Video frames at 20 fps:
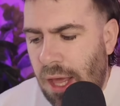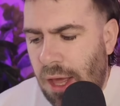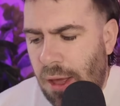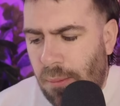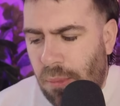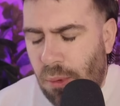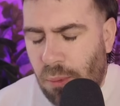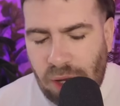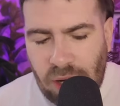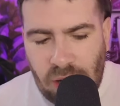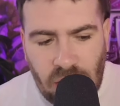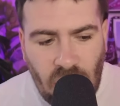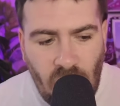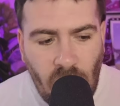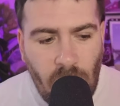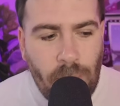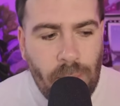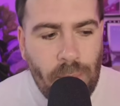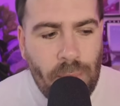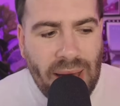But we're going to go
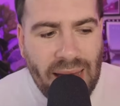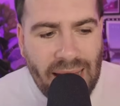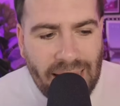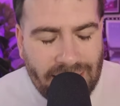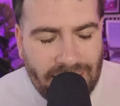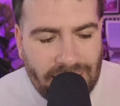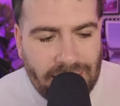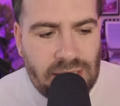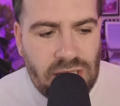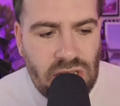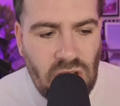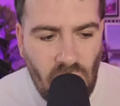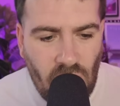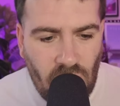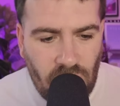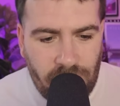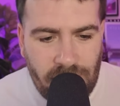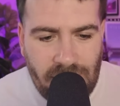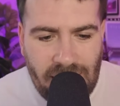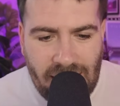back in
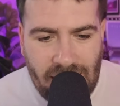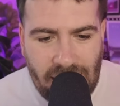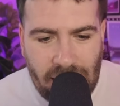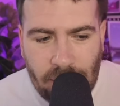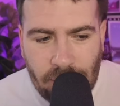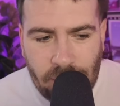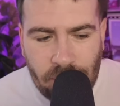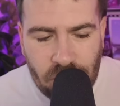time now